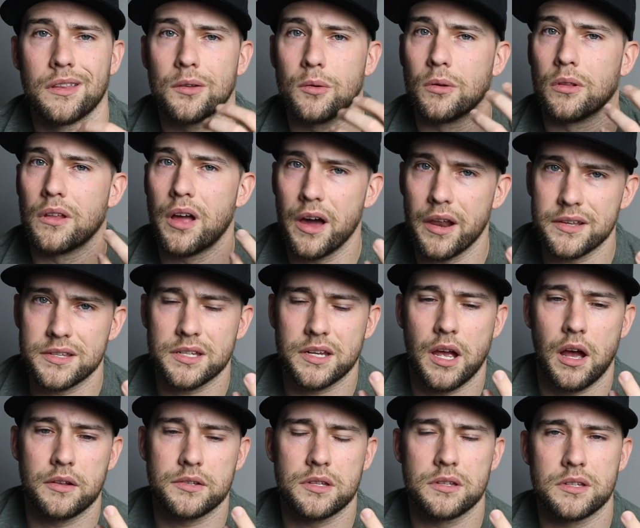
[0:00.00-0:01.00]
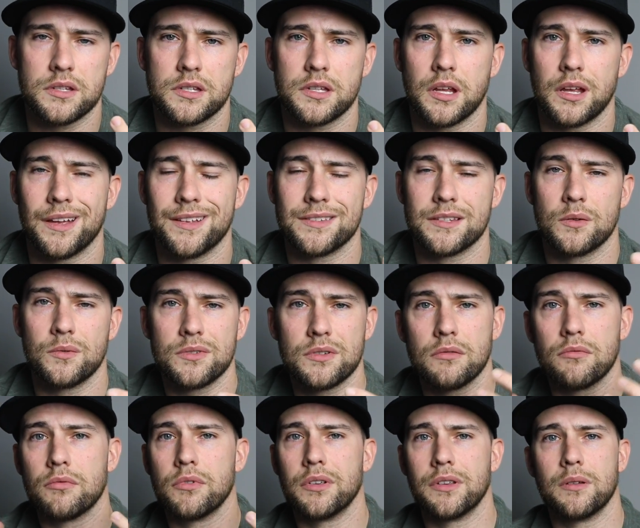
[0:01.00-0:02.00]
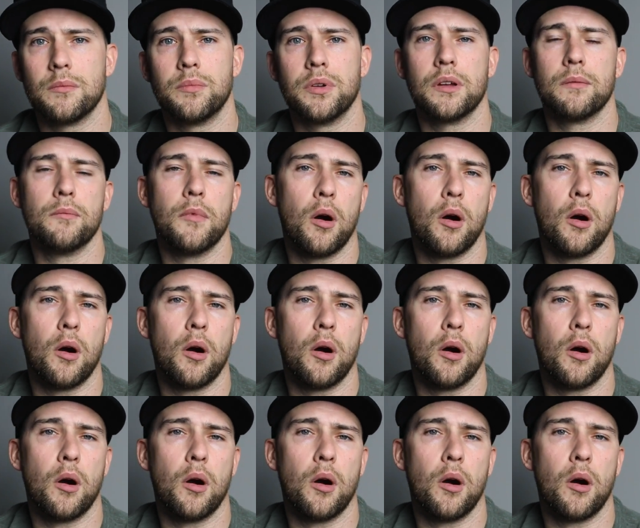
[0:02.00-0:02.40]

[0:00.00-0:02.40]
There were a lot of scouts in the stands, and it was a really big